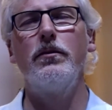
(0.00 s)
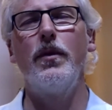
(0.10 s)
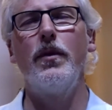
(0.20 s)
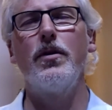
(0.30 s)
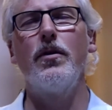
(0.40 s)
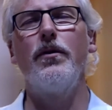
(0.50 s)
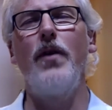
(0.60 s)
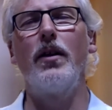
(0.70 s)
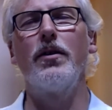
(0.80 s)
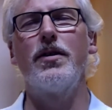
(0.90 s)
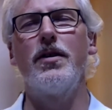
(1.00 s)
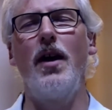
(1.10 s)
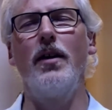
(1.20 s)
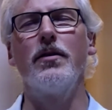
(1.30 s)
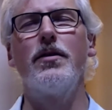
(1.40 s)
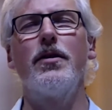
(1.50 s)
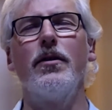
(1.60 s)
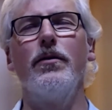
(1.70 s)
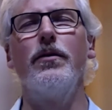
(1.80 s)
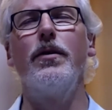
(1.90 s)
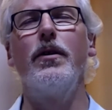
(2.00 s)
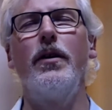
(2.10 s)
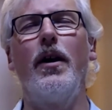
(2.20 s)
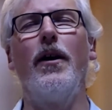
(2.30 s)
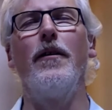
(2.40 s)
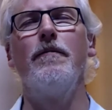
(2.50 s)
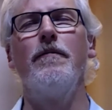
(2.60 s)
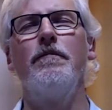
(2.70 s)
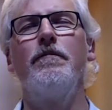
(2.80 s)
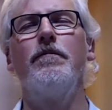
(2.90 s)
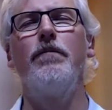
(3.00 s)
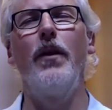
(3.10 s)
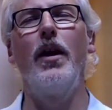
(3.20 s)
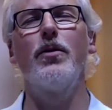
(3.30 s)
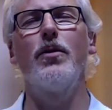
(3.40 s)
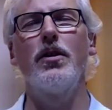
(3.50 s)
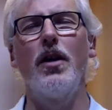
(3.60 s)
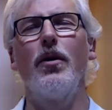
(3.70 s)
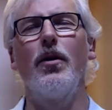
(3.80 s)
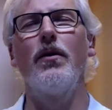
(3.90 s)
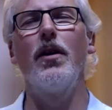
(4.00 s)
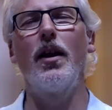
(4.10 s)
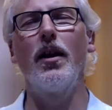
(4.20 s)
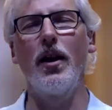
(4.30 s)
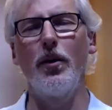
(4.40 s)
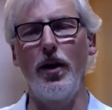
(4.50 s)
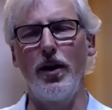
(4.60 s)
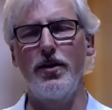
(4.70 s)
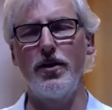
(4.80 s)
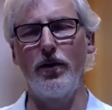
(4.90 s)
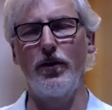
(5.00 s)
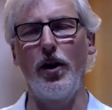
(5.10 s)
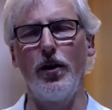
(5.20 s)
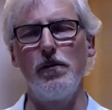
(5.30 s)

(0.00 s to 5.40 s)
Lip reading: Sort of felt sense of, yeah, that's what it's like when I've let a little bit of this stuff go.